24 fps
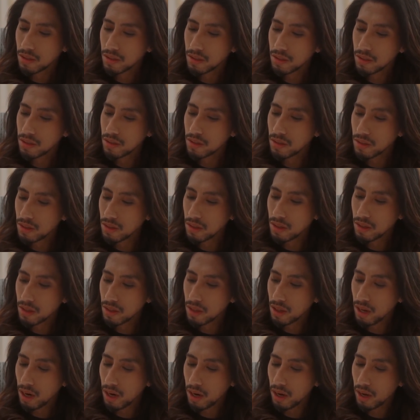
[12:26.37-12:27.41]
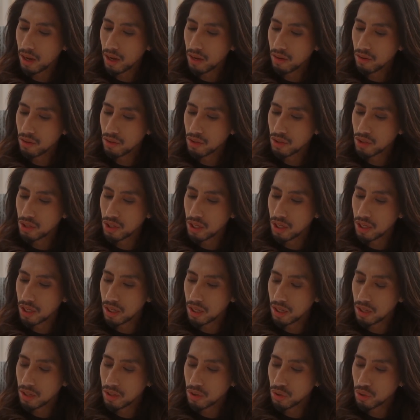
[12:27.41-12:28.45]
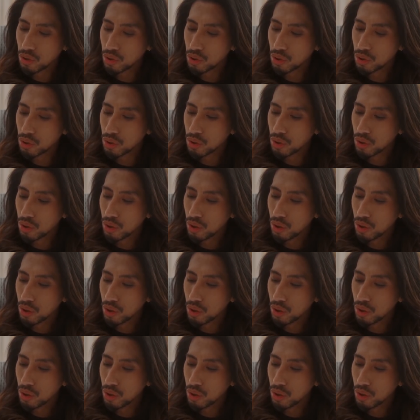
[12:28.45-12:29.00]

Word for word: Because their energy is,